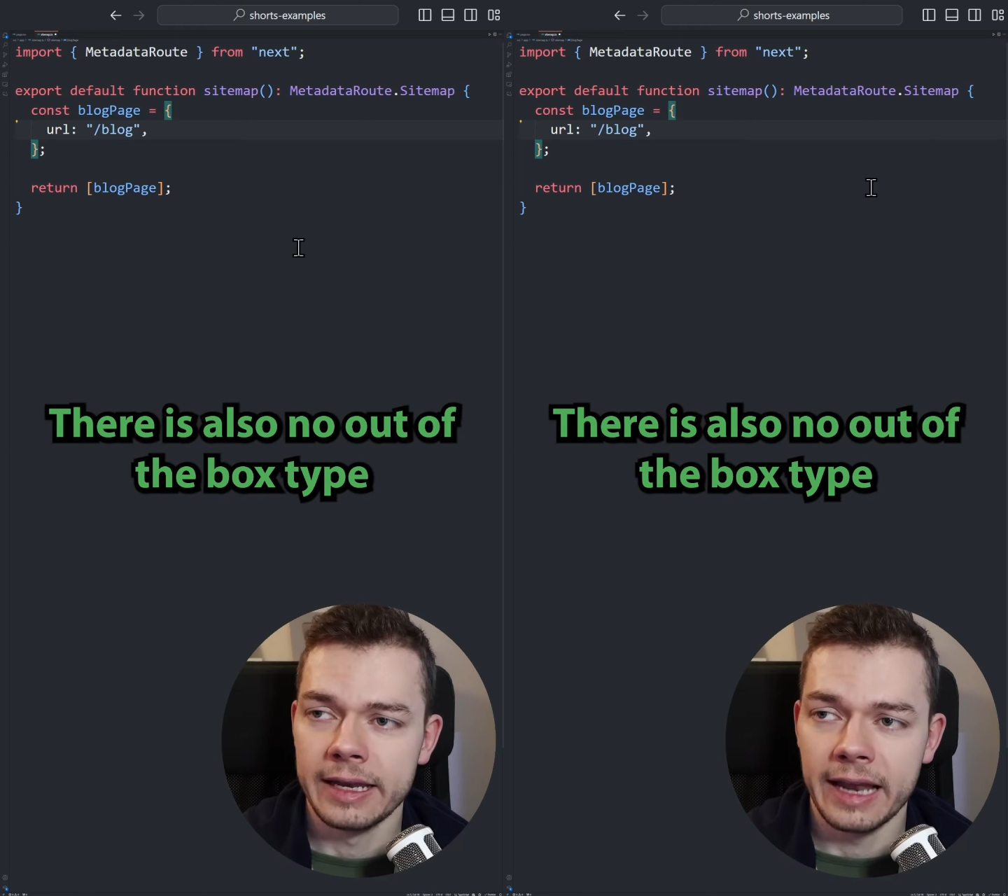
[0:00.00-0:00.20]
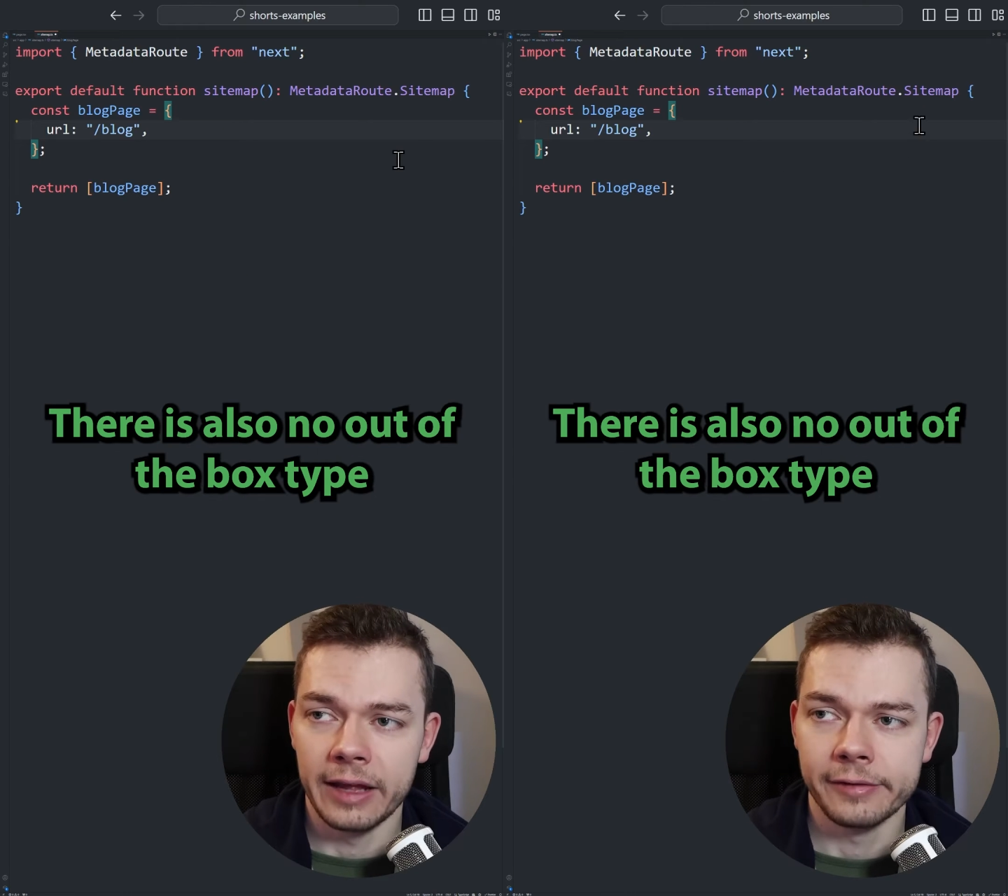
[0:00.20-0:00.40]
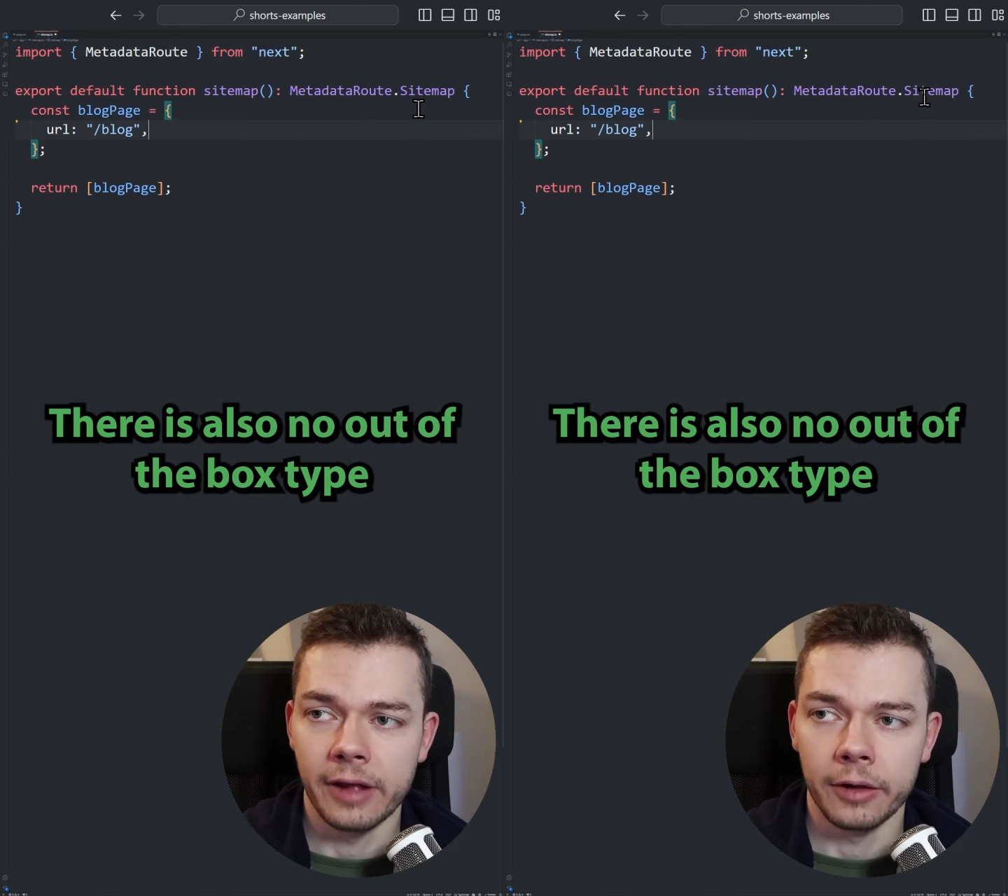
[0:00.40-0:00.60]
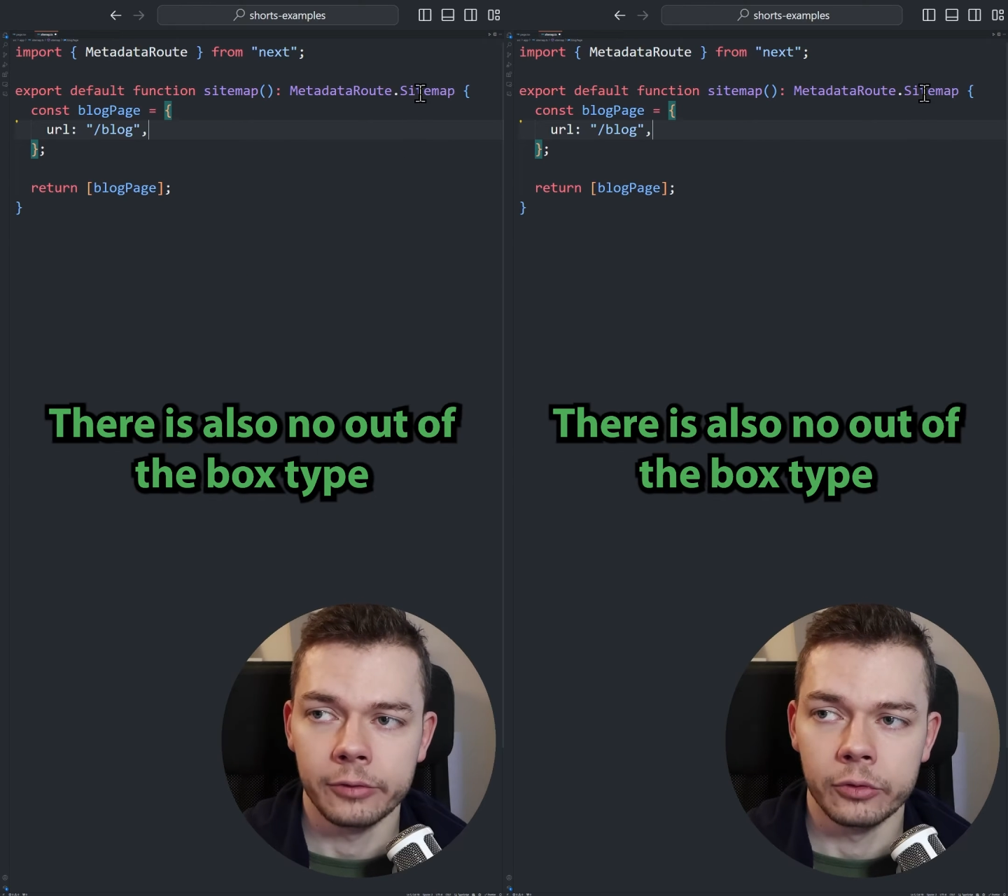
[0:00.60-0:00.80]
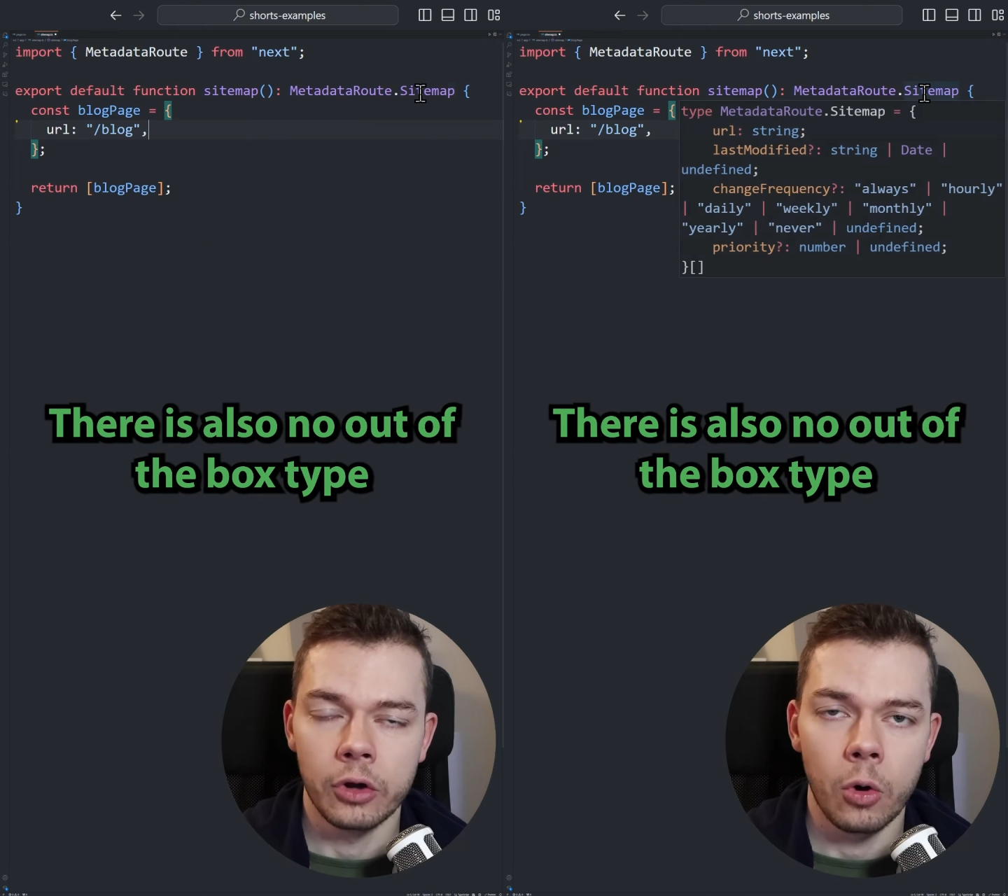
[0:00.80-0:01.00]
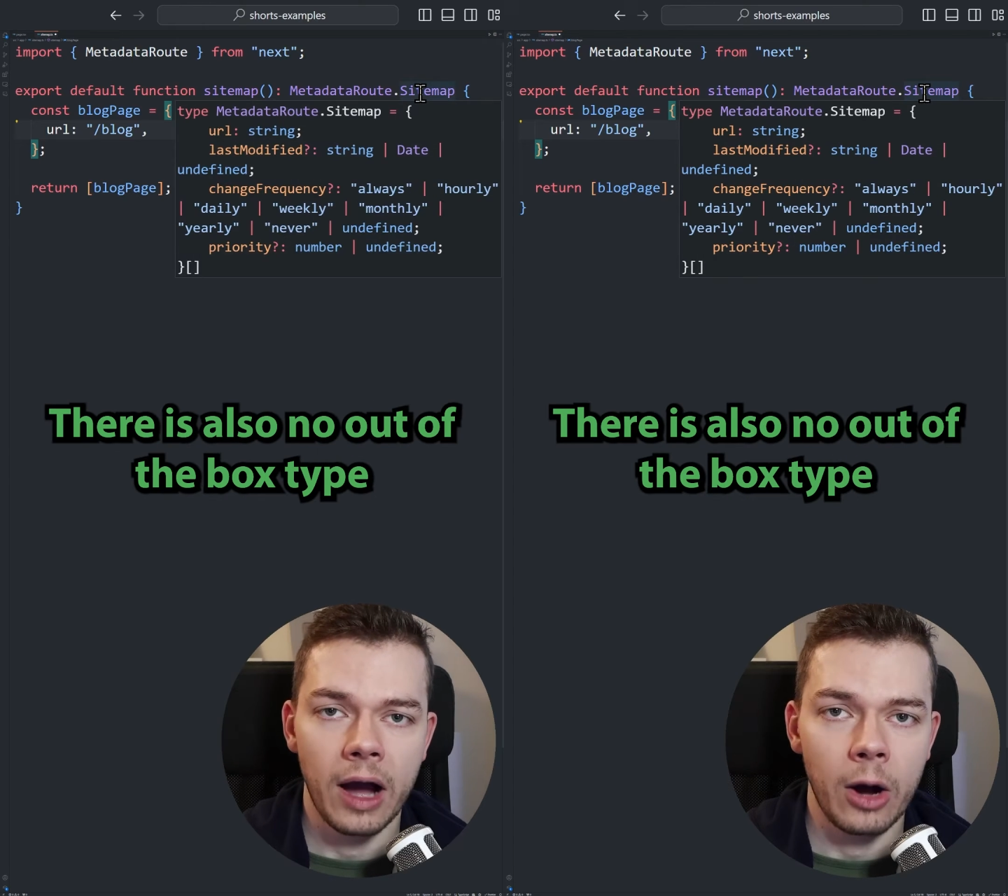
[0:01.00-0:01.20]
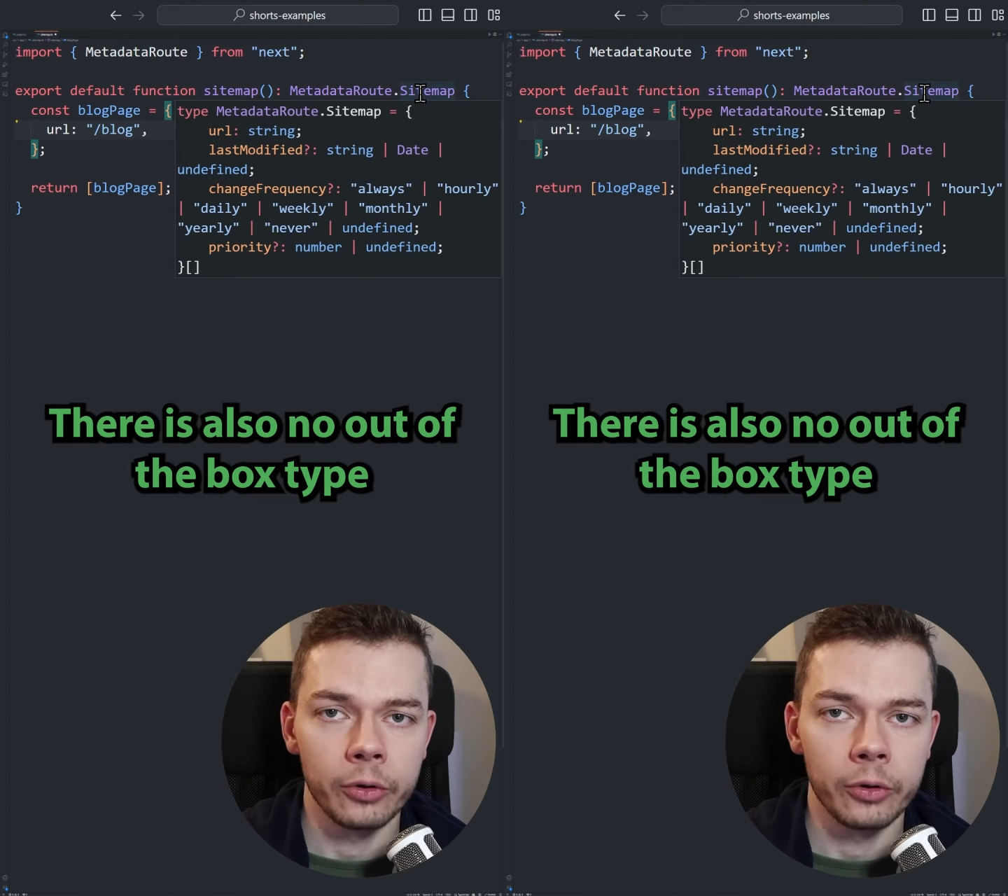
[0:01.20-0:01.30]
There is also no